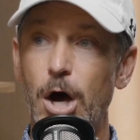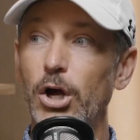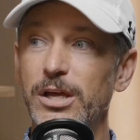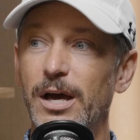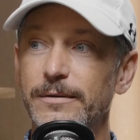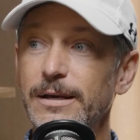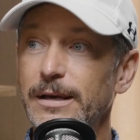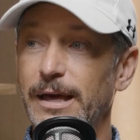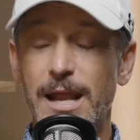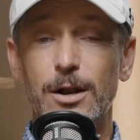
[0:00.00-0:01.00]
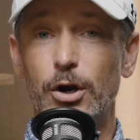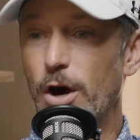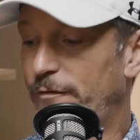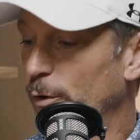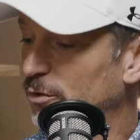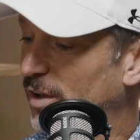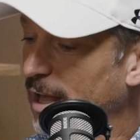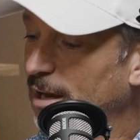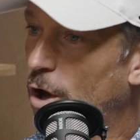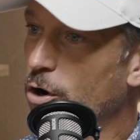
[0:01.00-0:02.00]
Oh yeah, and I don't know if it was
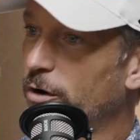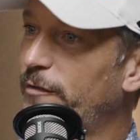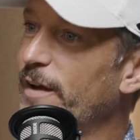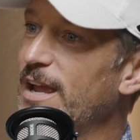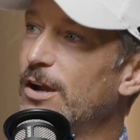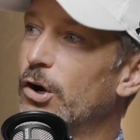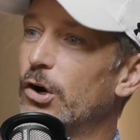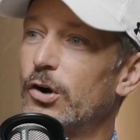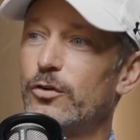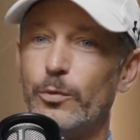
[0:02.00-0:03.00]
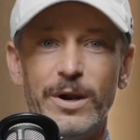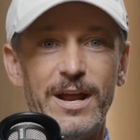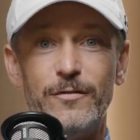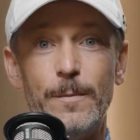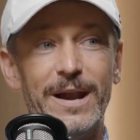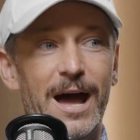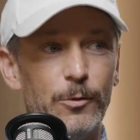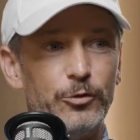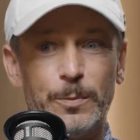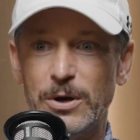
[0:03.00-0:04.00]
like longer fingers, whatever, but I
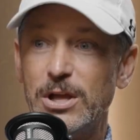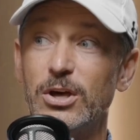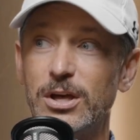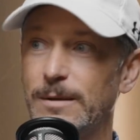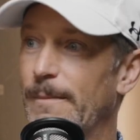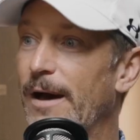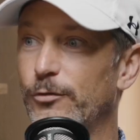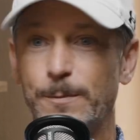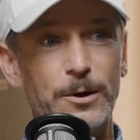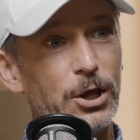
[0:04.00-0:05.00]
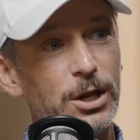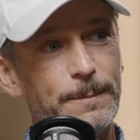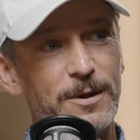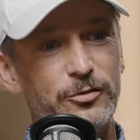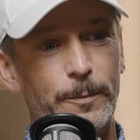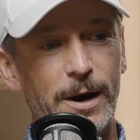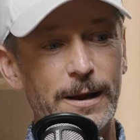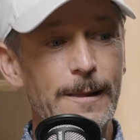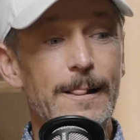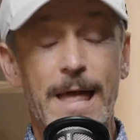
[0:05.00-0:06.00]
was pretty good at pencil
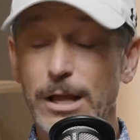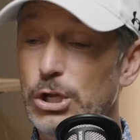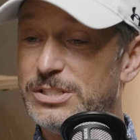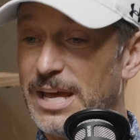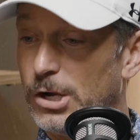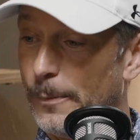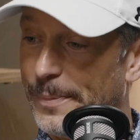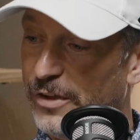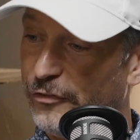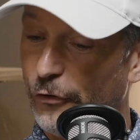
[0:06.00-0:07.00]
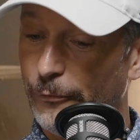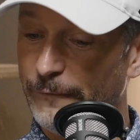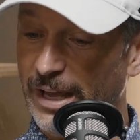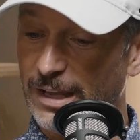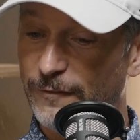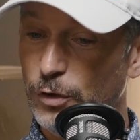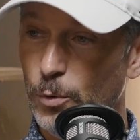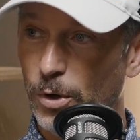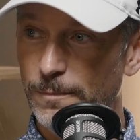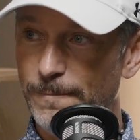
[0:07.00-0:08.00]
break. And you'd take your pencil, like if
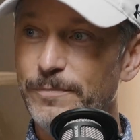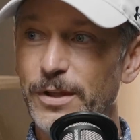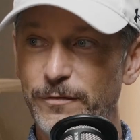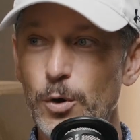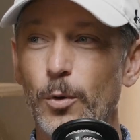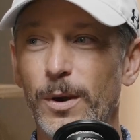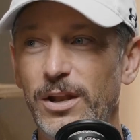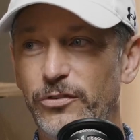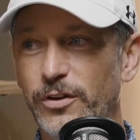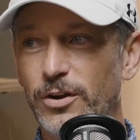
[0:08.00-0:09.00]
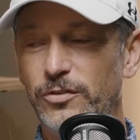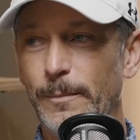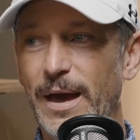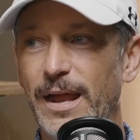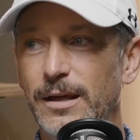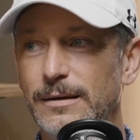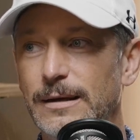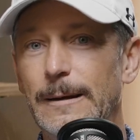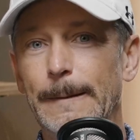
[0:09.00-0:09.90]
you were really serious about it,